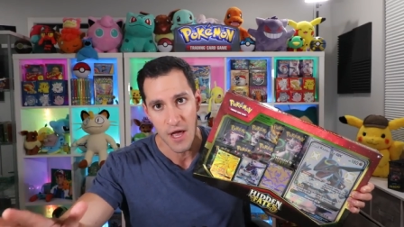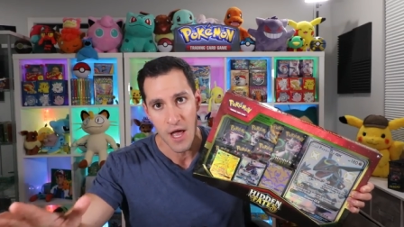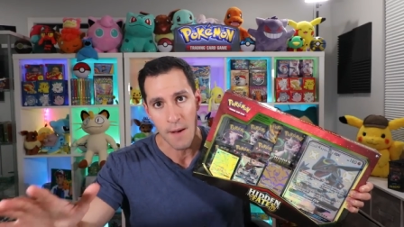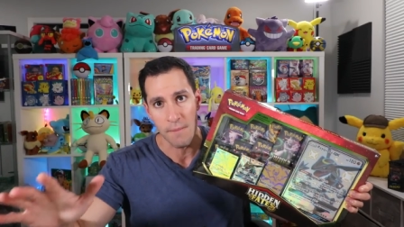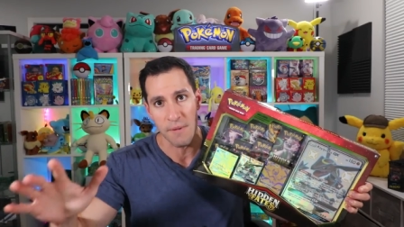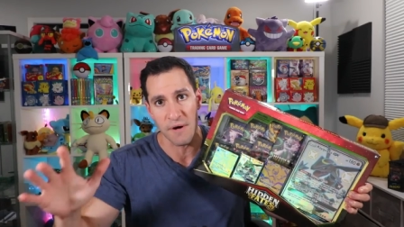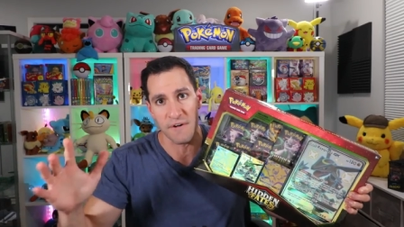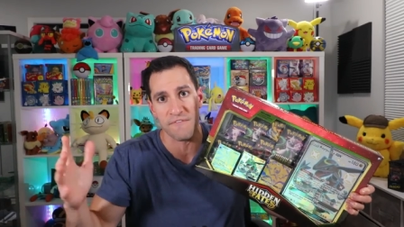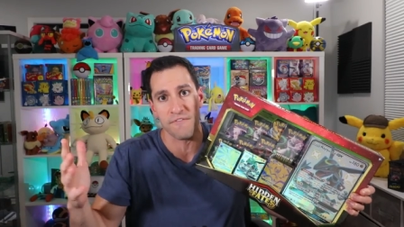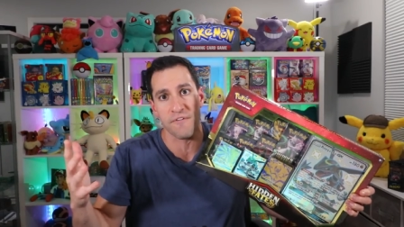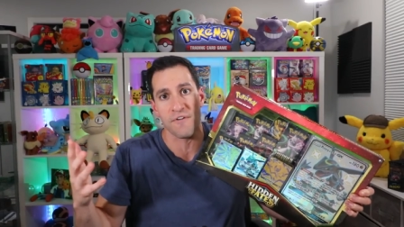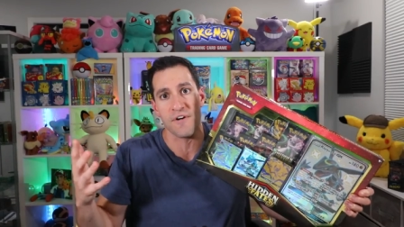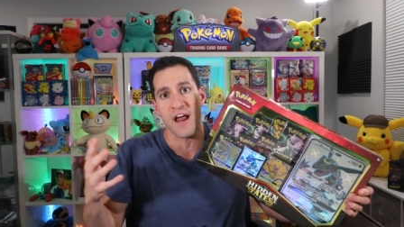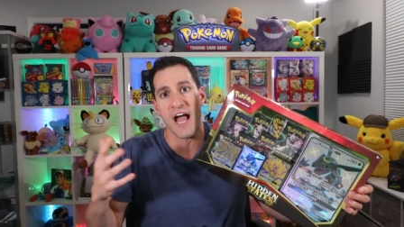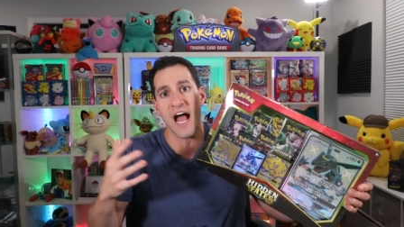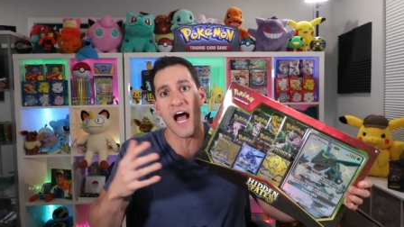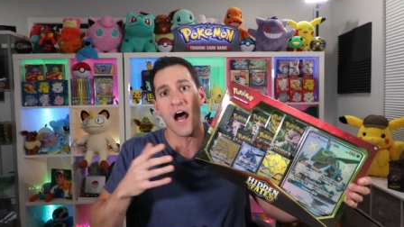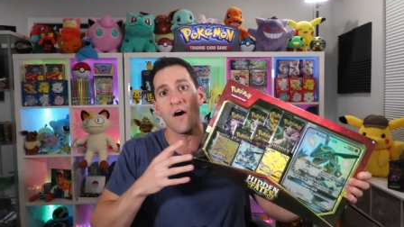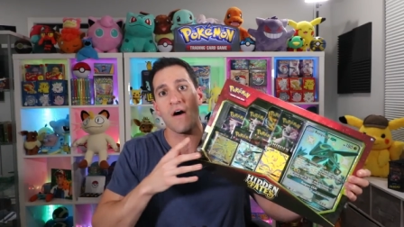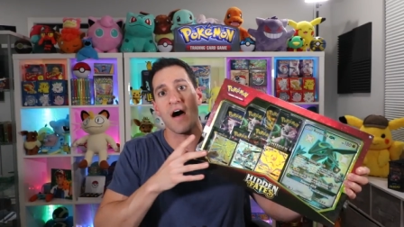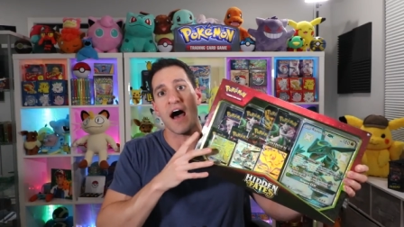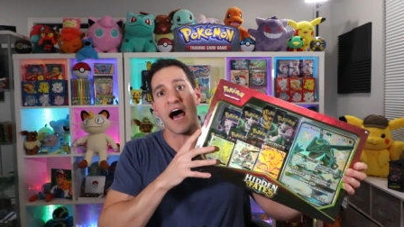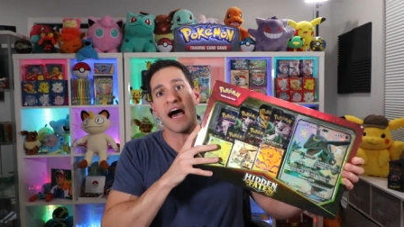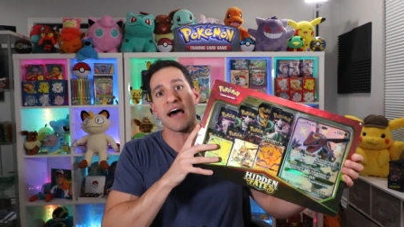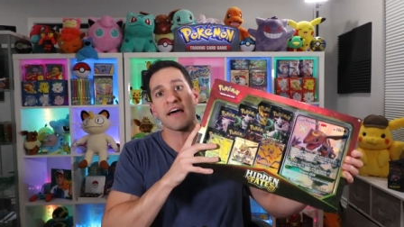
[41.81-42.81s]
But for
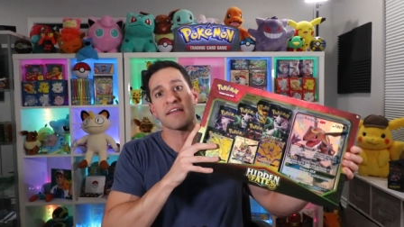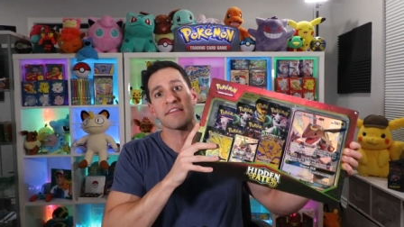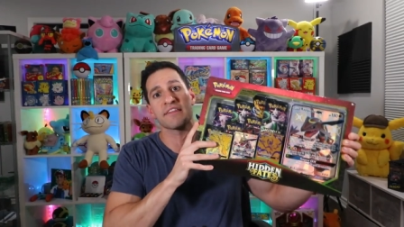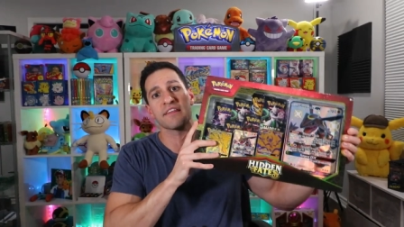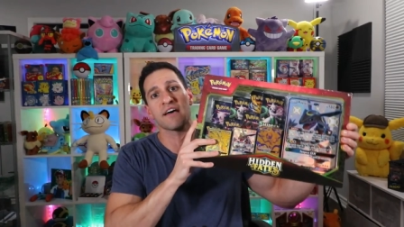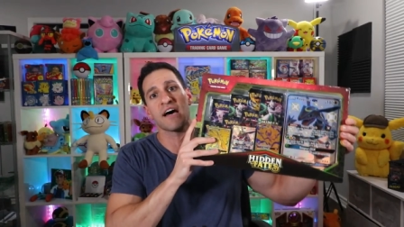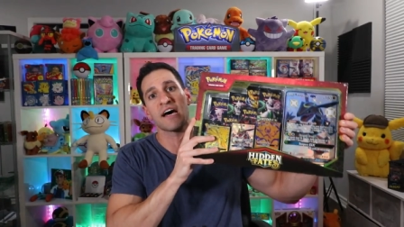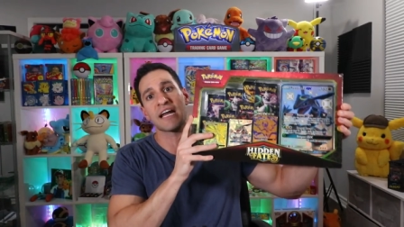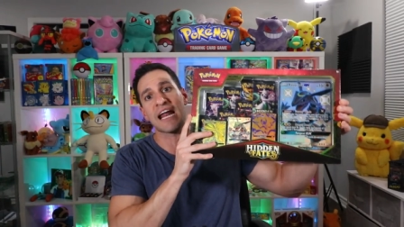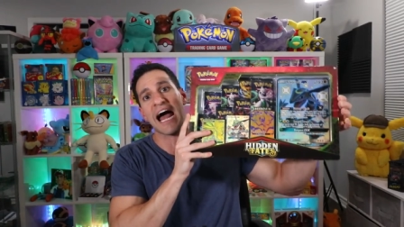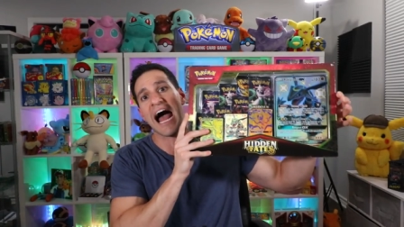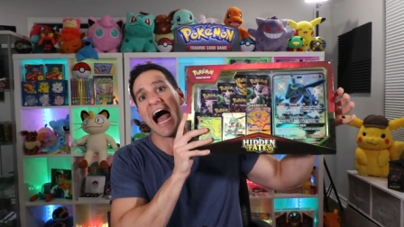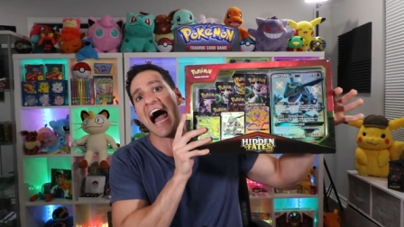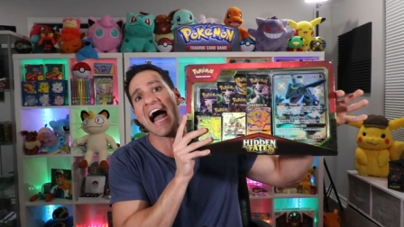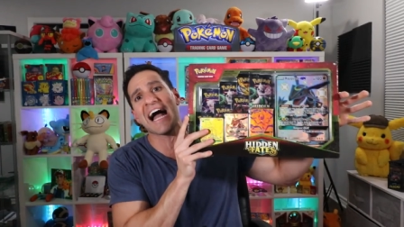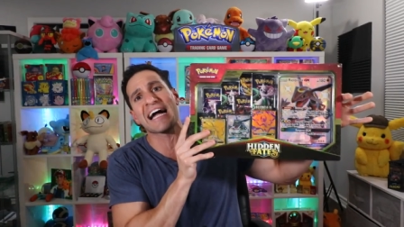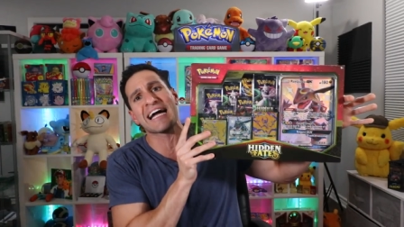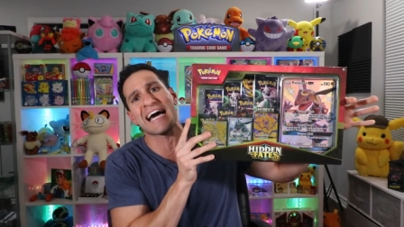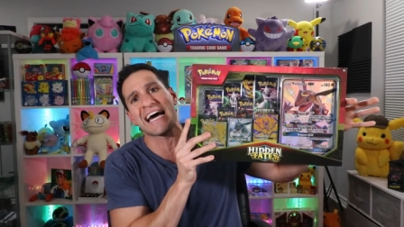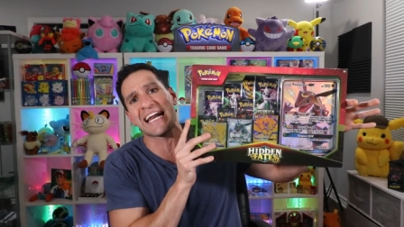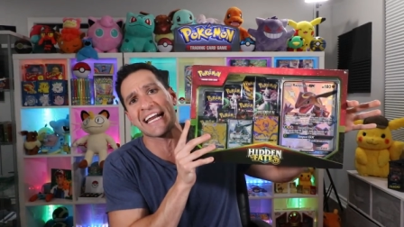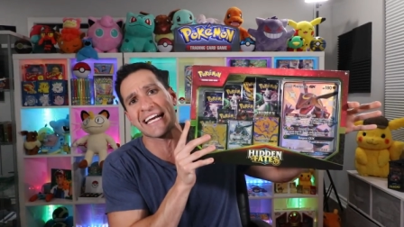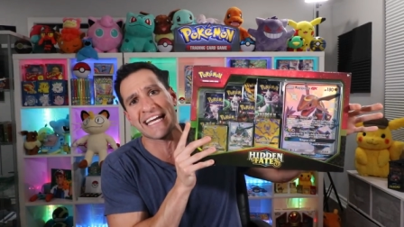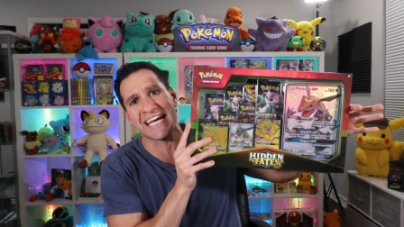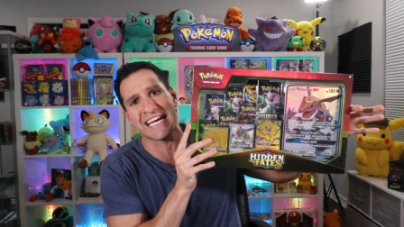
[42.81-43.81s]
now, I thought I
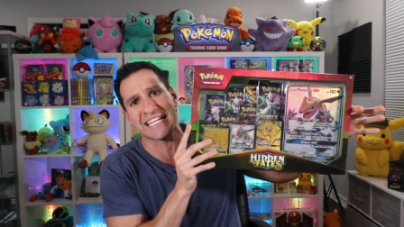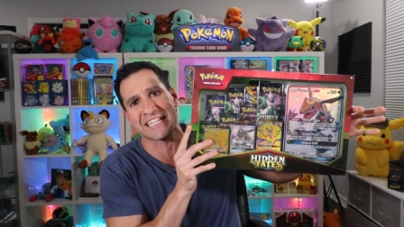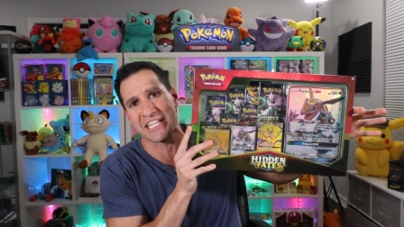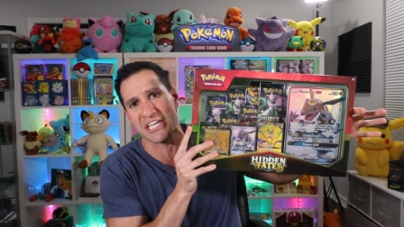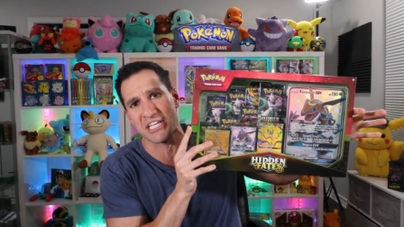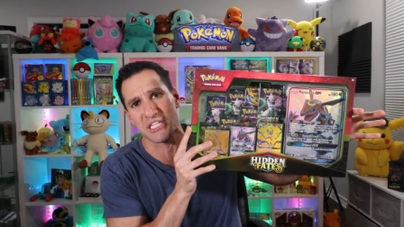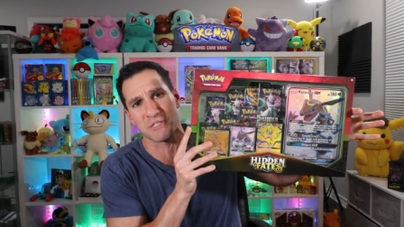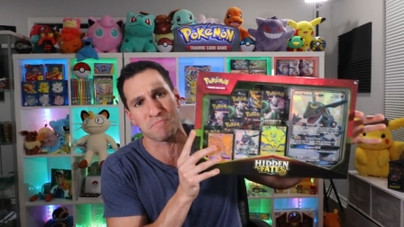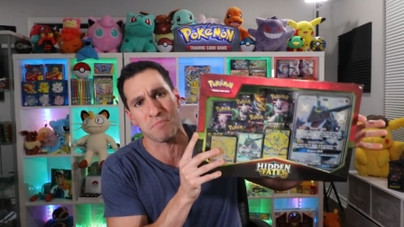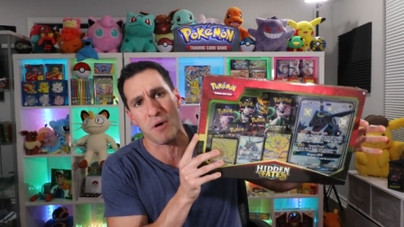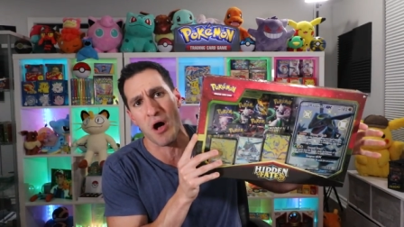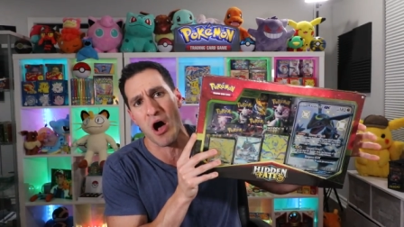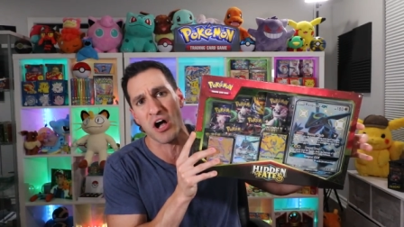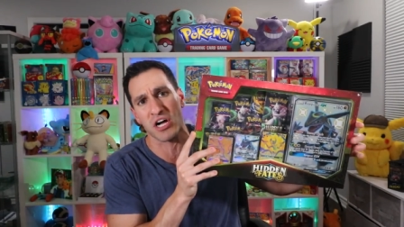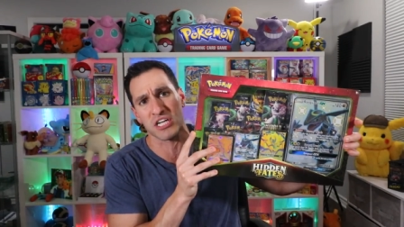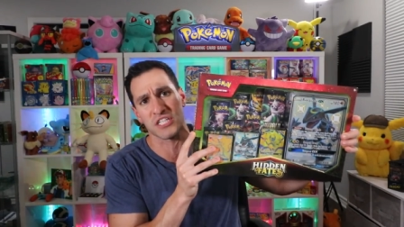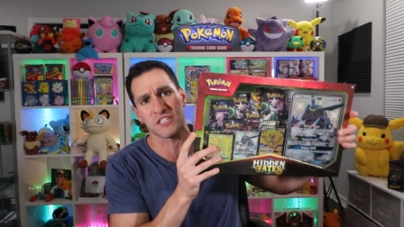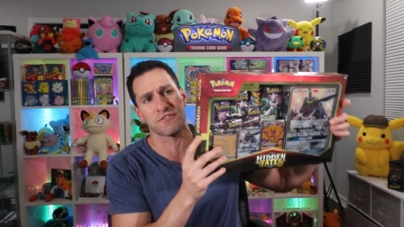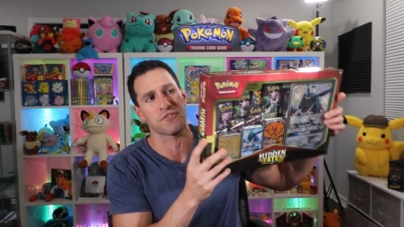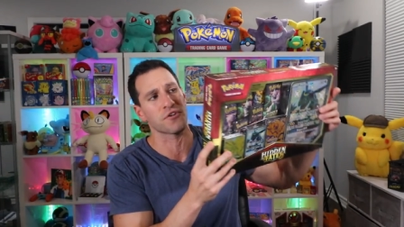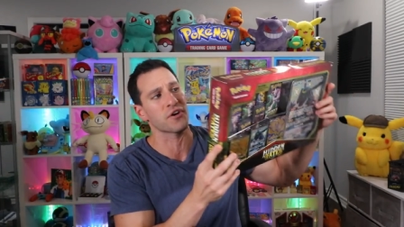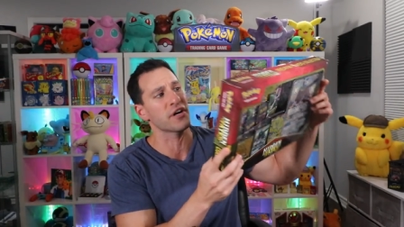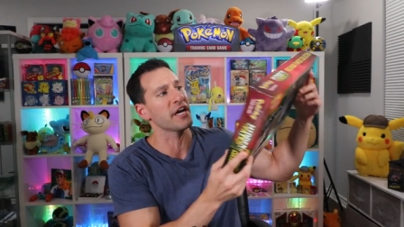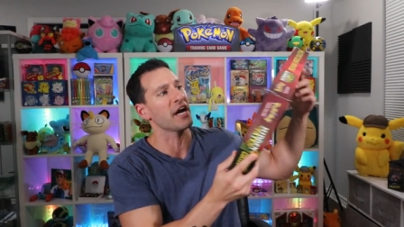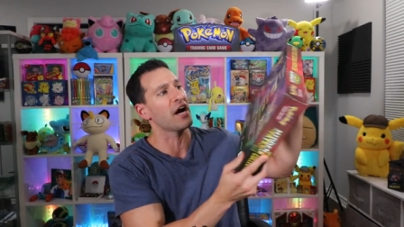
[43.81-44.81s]
gotta get this box
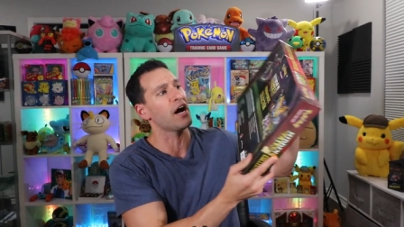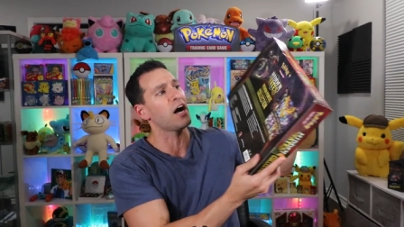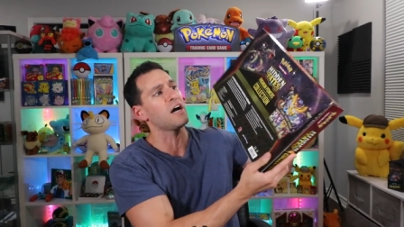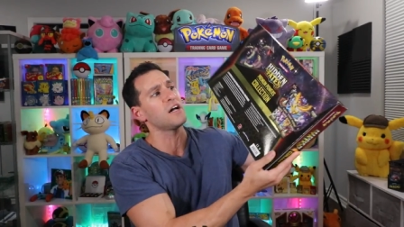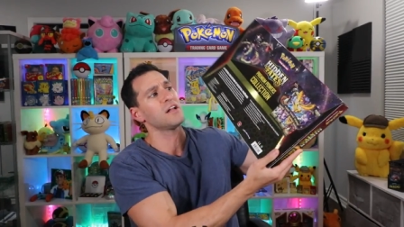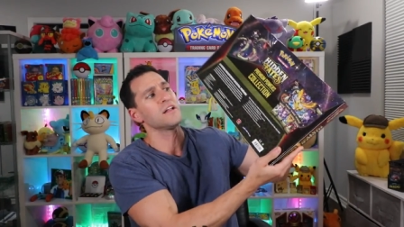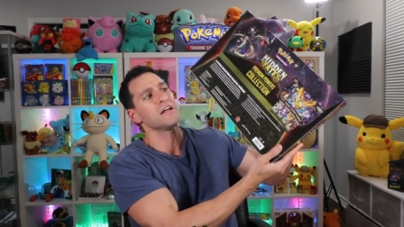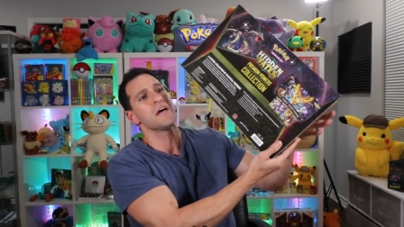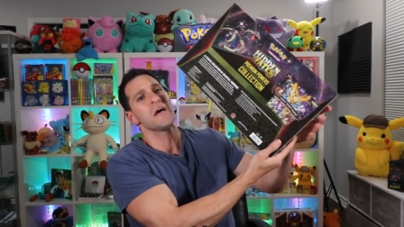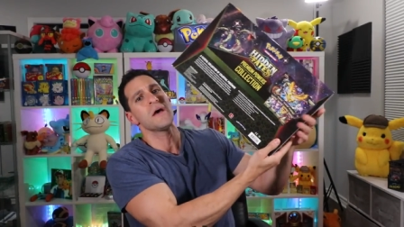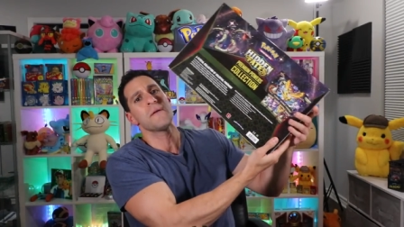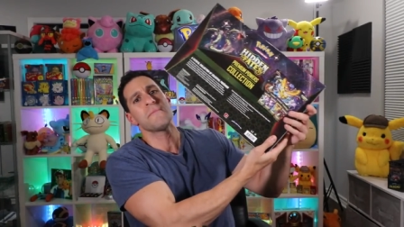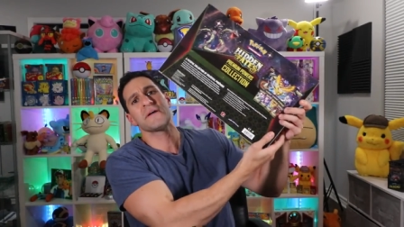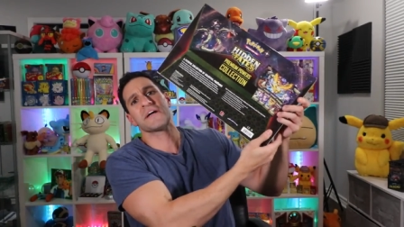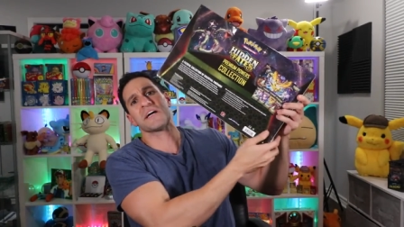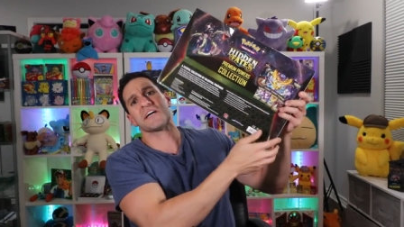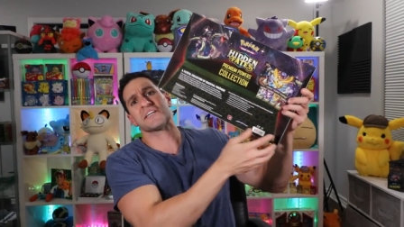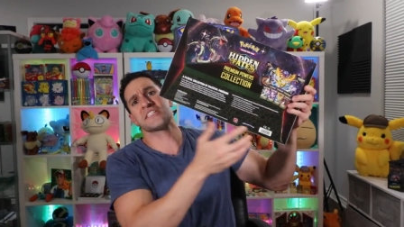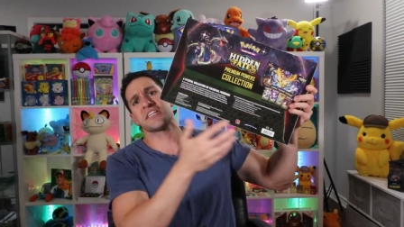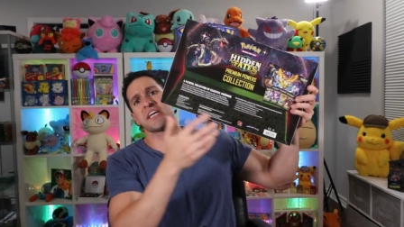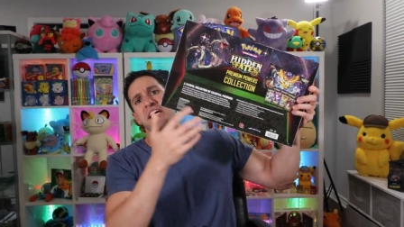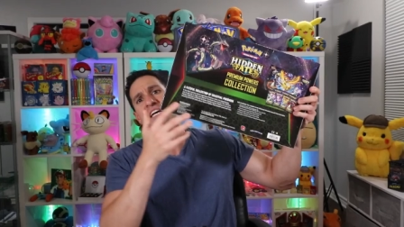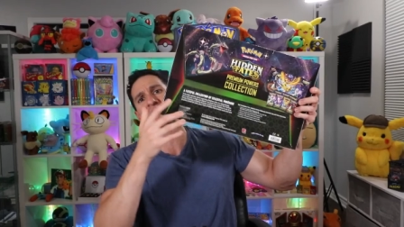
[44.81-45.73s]
for y'all because